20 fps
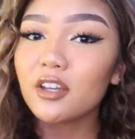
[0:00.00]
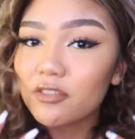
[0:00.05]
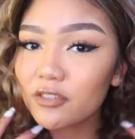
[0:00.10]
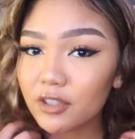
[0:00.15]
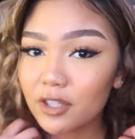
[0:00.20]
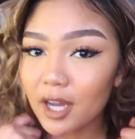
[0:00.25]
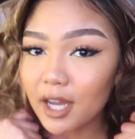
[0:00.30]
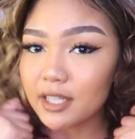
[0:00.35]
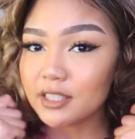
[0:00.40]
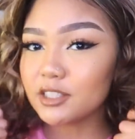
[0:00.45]
If you
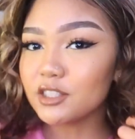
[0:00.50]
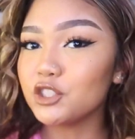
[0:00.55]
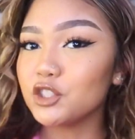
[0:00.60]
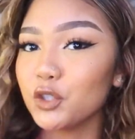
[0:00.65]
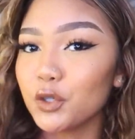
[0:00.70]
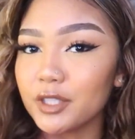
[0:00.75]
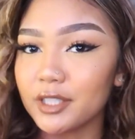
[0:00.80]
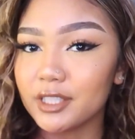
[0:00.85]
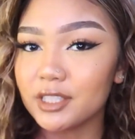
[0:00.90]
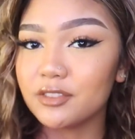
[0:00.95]
guys
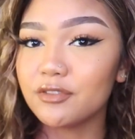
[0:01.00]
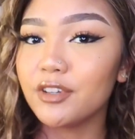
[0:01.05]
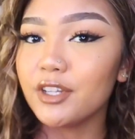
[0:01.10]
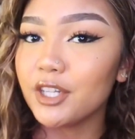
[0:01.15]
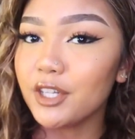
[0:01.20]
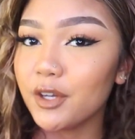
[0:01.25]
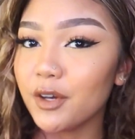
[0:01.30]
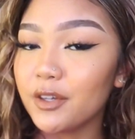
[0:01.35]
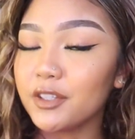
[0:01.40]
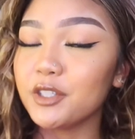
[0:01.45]
enjoyed this
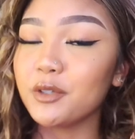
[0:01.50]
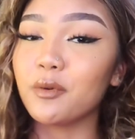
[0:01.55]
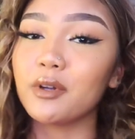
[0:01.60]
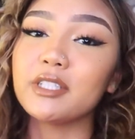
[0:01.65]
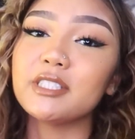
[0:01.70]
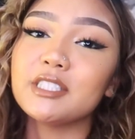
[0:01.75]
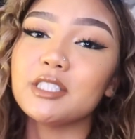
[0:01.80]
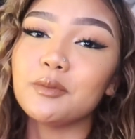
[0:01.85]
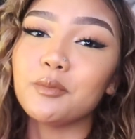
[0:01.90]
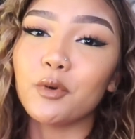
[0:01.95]
video and you want
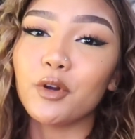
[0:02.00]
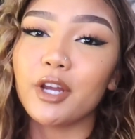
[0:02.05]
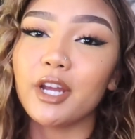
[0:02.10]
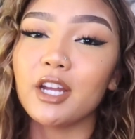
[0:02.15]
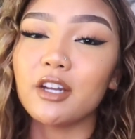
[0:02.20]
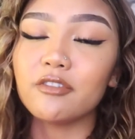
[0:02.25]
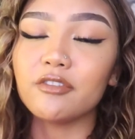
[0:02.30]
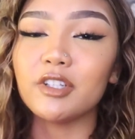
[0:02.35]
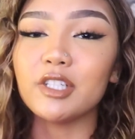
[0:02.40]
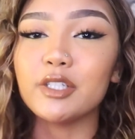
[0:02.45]
to see more
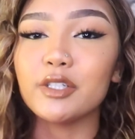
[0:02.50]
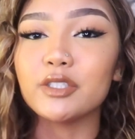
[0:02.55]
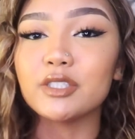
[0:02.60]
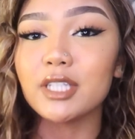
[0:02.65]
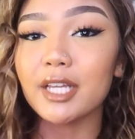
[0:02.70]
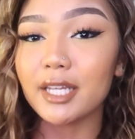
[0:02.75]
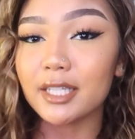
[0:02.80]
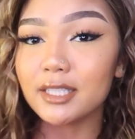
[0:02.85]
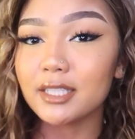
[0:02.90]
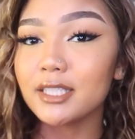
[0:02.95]
hair videos
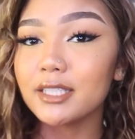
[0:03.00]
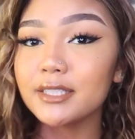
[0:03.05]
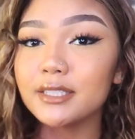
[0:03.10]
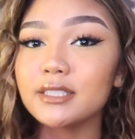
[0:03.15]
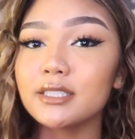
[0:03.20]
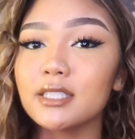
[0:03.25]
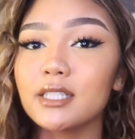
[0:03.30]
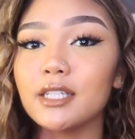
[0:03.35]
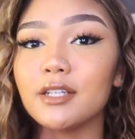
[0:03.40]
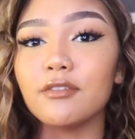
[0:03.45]
like
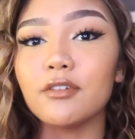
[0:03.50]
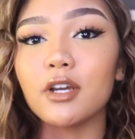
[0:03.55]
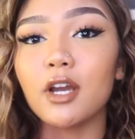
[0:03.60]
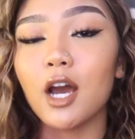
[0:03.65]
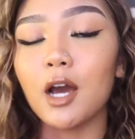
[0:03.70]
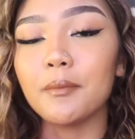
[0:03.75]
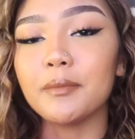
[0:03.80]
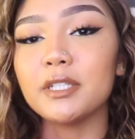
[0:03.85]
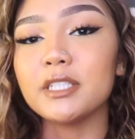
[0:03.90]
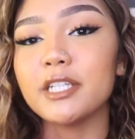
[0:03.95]
this, leave a
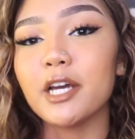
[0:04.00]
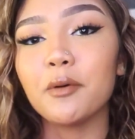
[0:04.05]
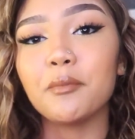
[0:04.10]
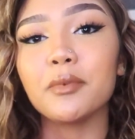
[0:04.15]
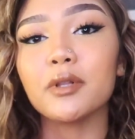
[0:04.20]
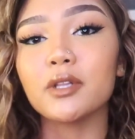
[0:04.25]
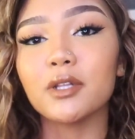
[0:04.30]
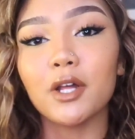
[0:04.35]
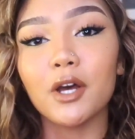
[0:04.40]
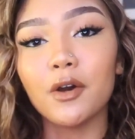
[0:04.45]
comment down
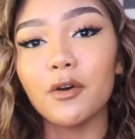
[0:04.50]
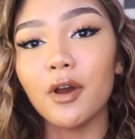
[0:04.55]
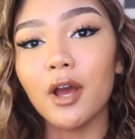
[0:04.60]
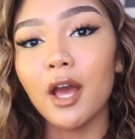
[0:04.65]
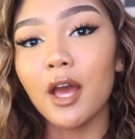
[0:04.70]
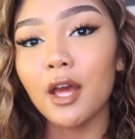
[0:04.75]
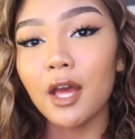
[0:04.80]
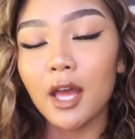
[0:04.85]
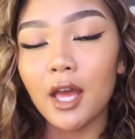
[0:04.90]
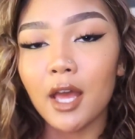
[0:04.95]
below,
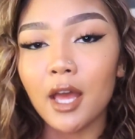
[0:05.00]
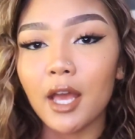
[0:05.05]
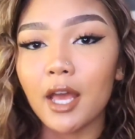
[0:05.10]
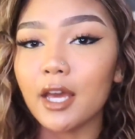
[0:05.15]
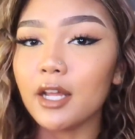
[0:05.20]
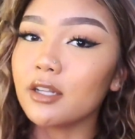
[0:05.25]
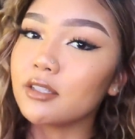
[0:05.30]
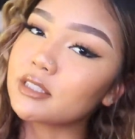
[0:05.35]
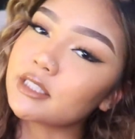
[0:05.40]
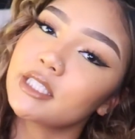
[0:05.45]

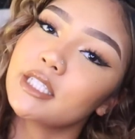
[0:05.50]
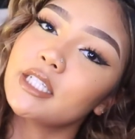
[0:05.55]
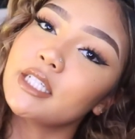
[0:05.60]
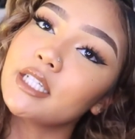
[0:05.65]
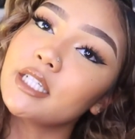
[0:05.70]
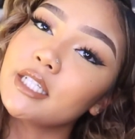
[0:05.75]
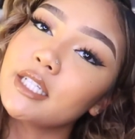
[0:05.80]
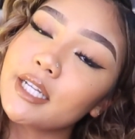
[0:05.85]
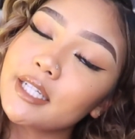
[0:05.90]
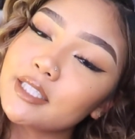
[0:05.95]
and I'll see you
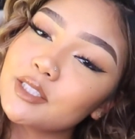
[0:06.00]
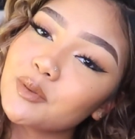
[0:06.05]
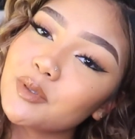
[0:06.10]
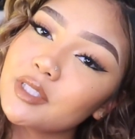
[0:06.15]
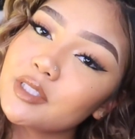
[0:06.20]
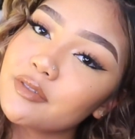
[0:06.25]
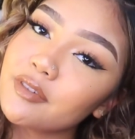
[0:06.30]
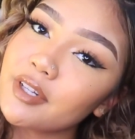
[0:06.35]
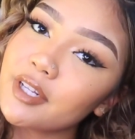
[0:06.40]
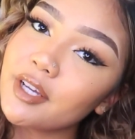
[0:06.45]
in next
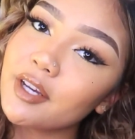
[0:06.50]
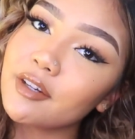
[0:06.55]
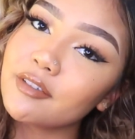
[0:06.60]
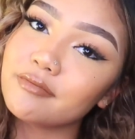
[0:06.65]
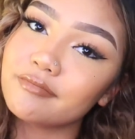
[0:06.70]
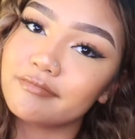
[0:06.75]
week's video.